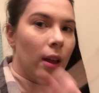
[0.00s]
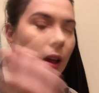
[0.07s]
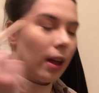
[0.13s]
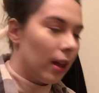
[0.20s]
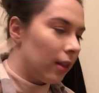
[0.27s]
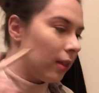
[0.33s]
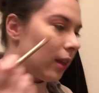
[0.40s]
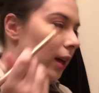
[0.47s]

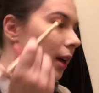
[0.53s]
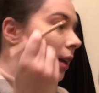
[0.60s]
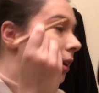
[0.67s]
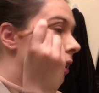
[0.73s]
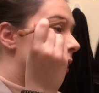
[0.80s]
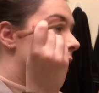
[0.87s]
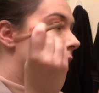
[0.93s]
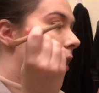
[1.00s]
and
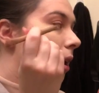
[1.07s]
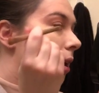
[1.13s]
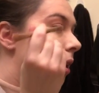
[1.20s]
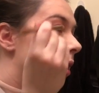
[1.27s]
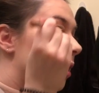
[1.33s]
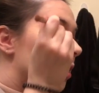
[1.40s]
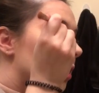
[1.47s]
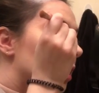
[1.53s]
then
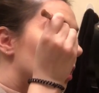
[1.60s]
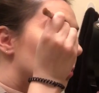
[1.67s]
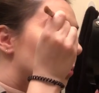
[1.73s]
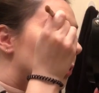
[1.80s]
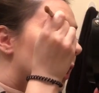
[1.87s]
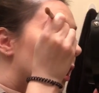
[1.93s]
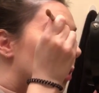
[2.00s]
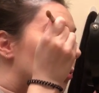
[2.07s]
the
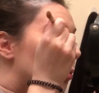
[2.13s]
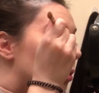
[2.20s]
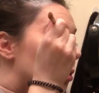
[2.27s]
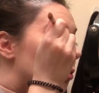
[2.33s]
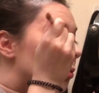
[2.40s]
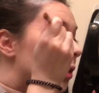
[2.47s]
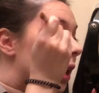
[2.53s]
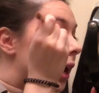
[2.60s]
brow
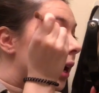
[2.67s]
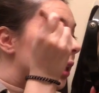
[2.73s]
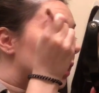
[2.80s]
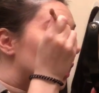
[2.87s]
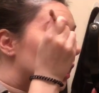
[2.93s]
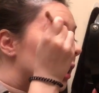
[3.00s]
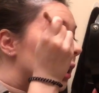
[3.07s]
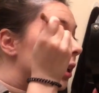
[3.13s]
bone
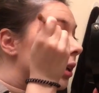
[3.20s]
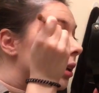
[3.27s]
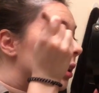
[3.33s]
highlight.